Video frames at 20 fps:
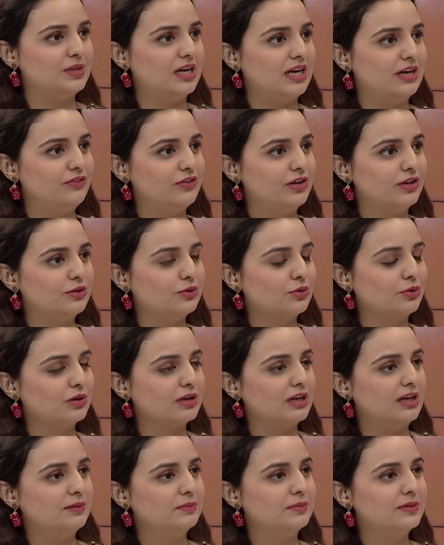the 100 crore
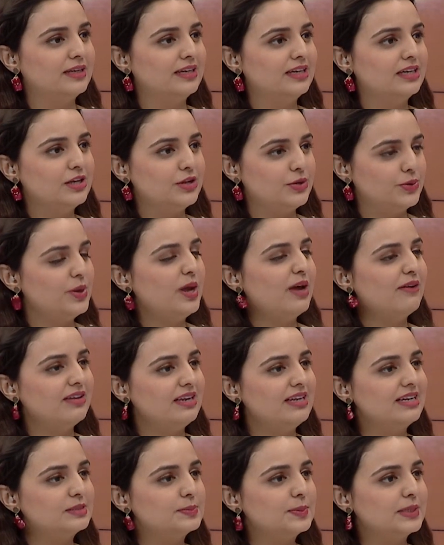club. Do you have
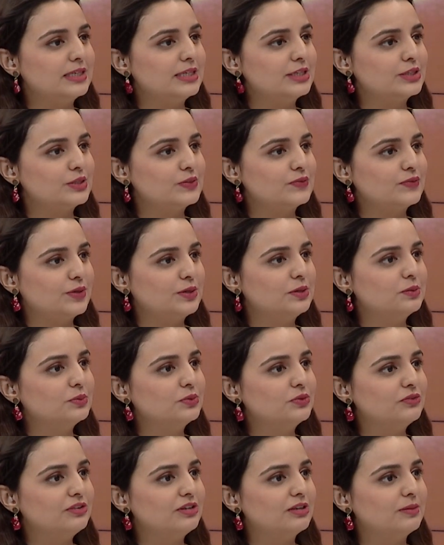any expectations for your
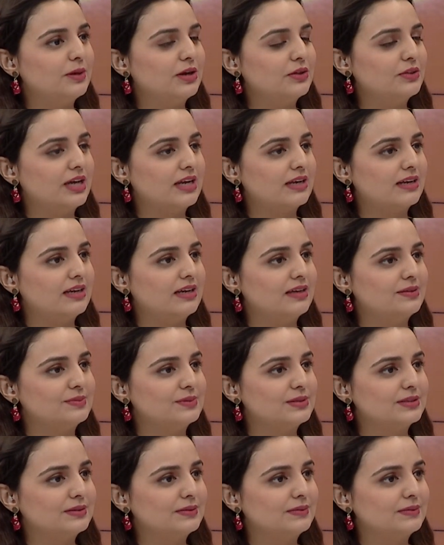movie about that clubs?